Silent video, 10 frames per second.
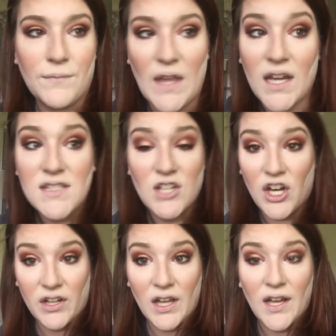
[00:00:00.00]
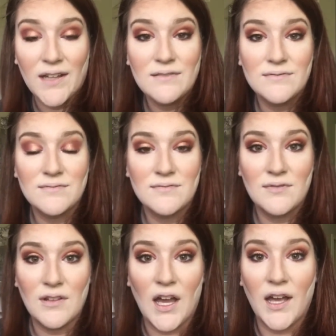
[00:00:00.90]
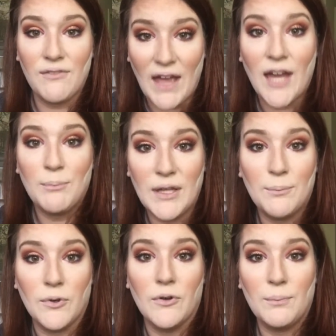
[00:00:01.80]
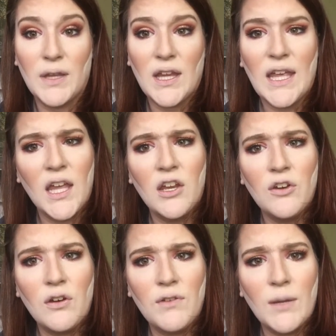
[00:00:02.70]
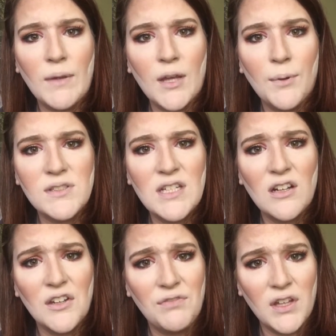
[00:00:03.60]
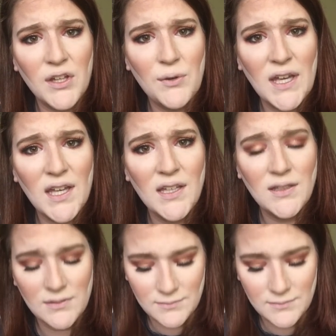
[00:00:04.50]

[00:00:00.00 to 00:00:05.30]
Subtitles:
That is not a lie. I've had people be like, Hannah, you don't have any makeup on today, are you feeling okay?